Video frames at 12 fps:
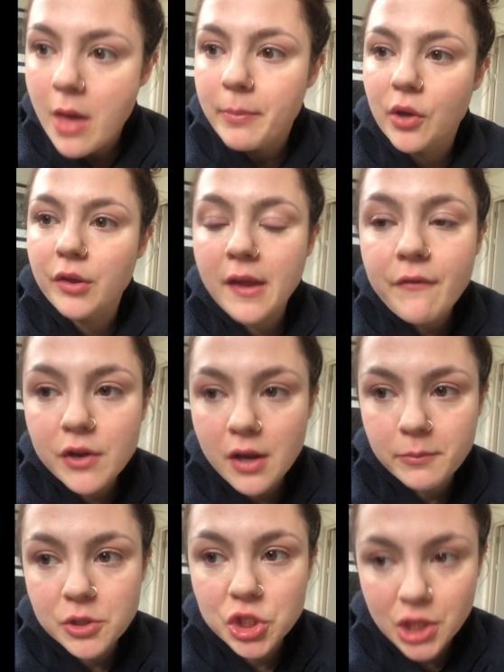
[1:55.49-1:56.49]
Because every
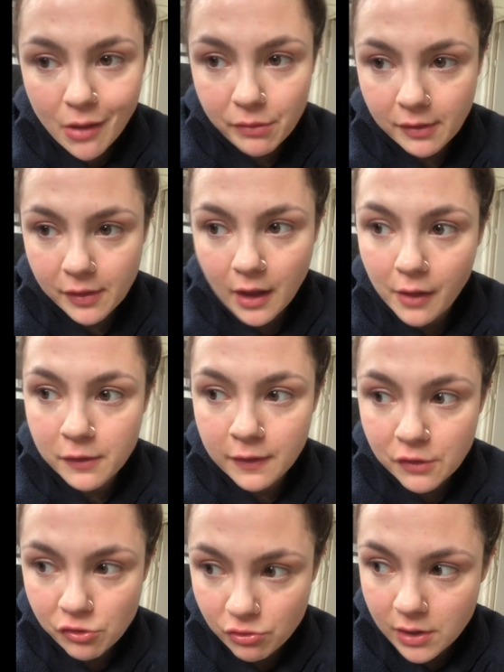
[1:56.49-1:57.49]
time you shout something at us in
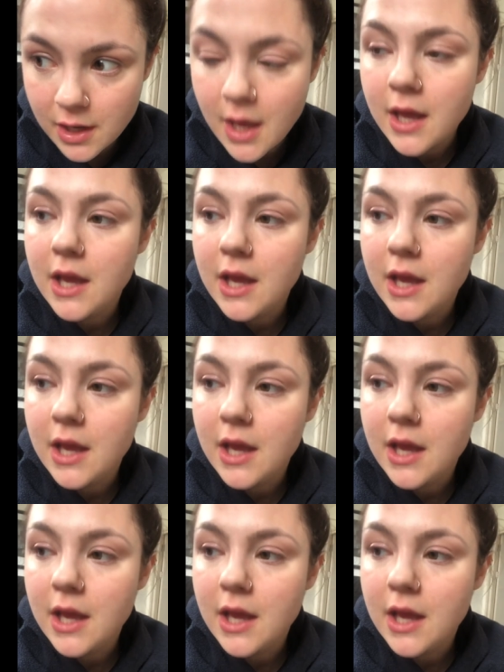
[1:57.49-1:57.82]
the street,